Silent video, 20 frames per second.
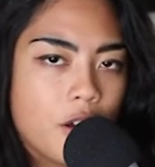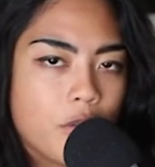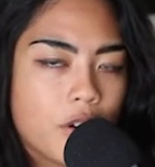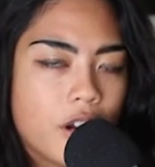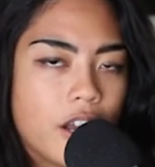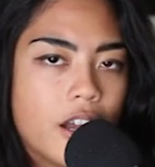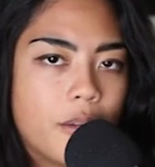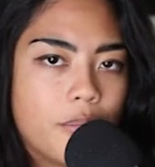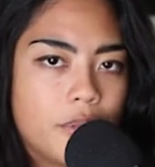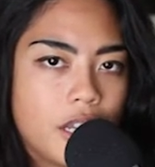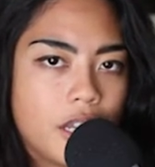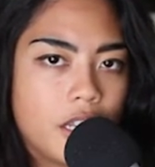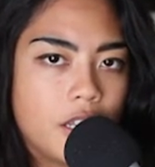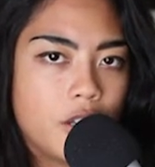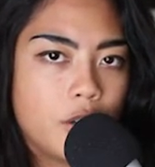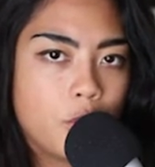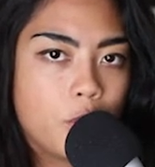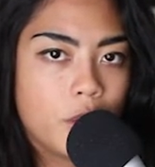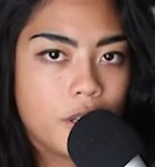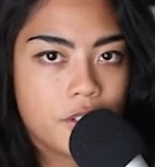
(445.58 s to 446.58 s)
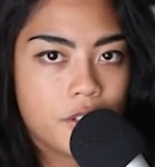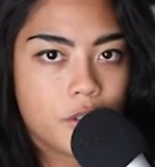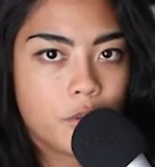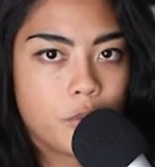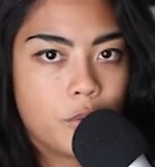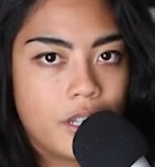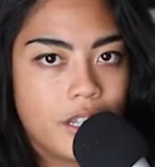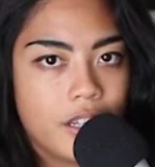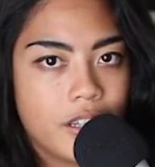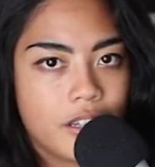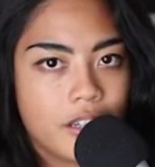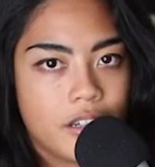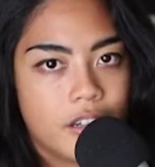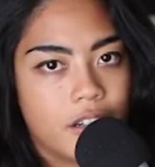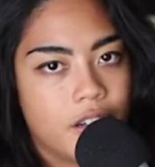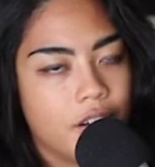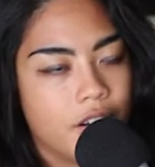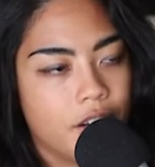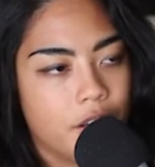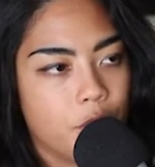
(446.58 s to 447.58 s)
where I update you once a week
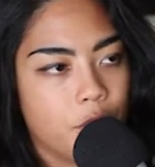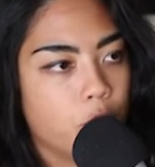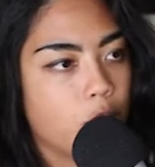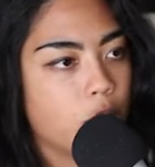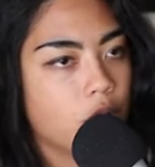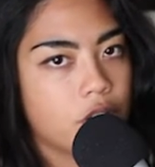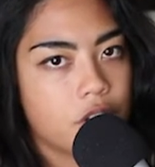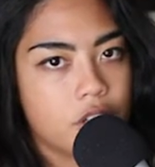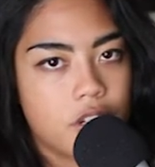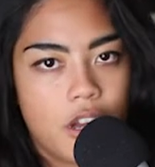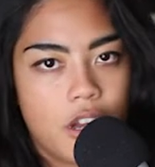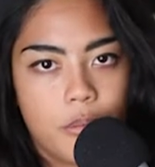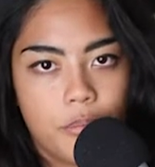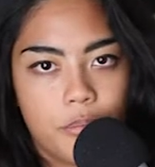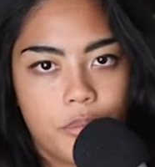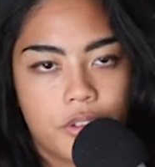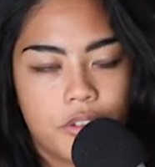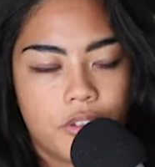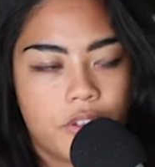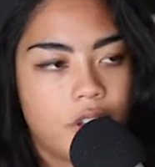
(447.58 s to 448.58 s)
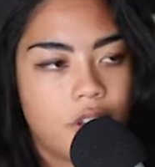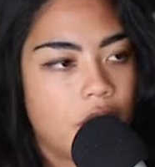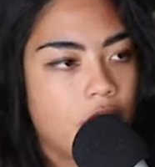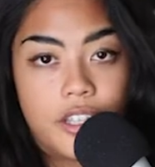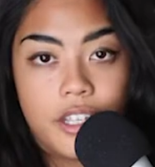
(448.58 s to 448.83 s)
on workshops,